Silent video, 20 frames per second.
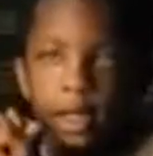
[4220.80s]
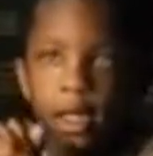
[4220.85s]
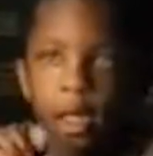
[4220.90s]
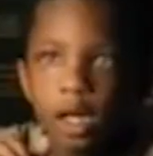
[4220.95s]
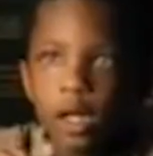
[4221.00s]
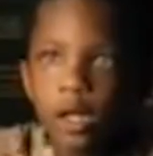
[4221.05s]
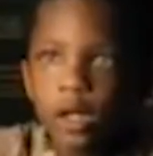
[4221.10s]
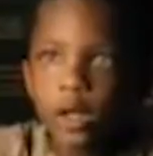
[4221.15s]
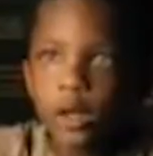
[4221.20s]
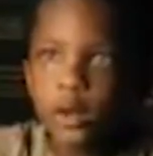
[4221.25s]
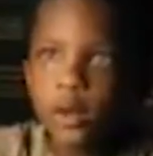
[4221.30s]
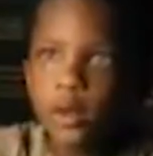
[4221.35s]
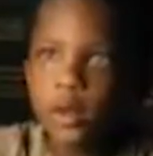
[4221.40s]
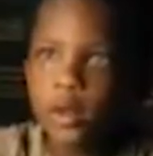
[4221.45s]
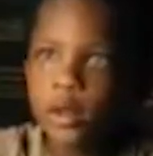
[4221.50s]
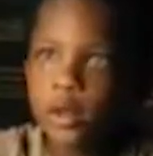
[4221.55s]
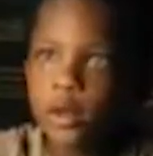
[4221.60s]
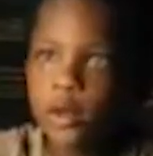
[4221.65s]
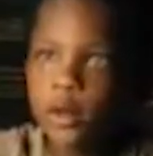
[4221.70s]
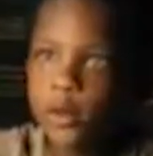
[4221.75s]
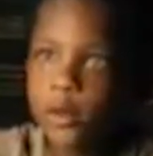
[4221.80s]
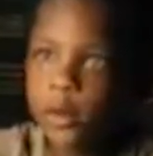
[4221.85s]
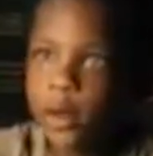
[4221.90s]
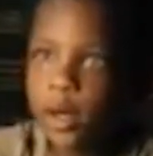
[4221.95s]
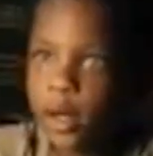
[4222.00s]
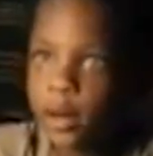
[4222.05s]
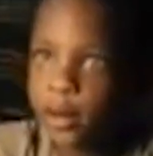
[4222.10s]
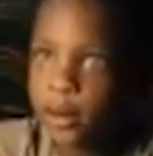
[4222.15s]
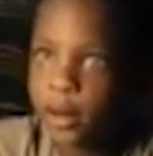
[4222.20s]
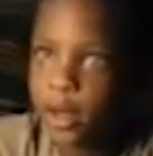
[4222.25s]
I hear you
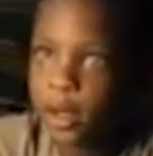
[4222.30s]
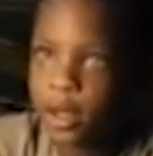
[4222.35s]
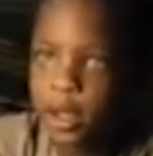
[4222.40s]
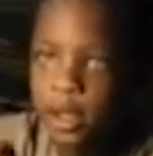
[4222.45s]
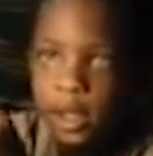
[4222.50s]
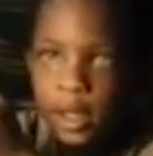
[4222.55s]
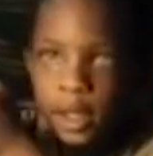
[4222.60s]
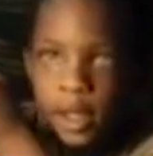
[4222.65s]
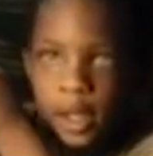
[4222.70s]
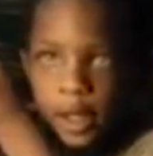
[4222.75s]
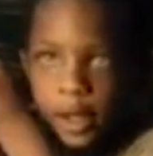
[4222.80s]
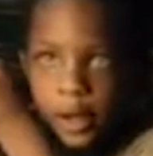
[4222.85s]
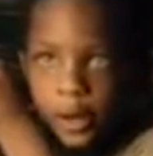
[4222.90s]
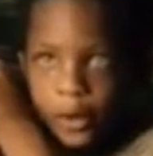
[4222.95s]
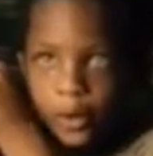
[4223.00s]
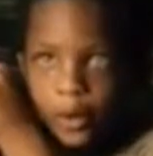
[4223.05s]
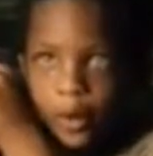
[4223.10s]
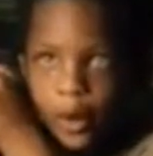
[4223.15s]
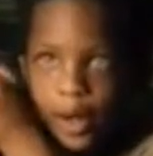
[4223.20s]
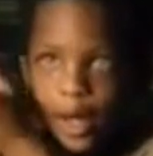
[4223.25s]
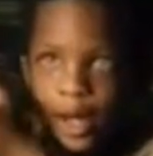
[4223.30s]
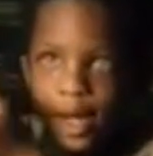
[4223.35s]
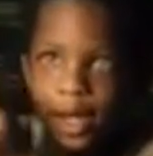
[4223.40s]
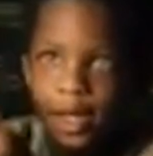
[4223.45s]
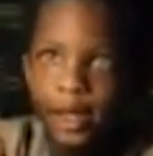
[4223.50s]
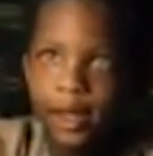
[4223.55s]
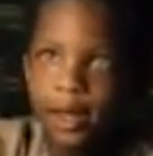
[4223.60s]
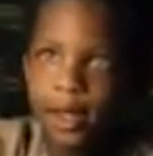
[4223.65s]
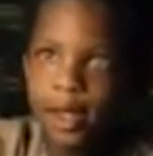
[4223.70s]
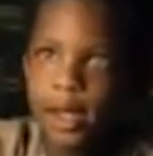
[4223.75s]
too, Mama. You're
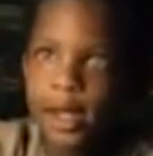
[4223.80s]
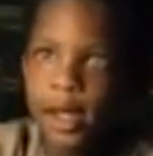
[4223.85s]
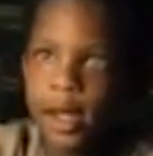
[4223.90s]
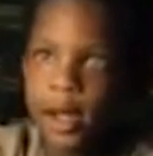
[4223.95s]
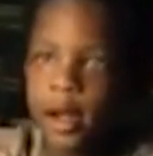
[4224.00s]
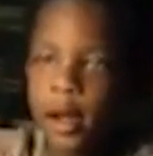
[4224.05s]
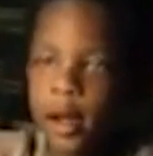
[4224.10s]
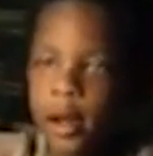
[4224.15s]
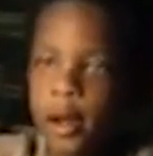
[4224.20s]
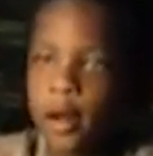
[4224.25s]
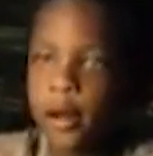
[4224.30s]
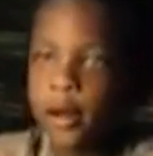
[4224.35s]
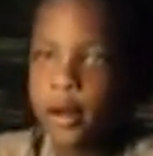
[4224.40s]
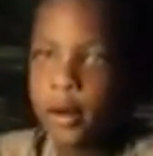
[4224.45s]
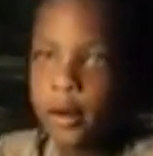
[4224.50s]
right there.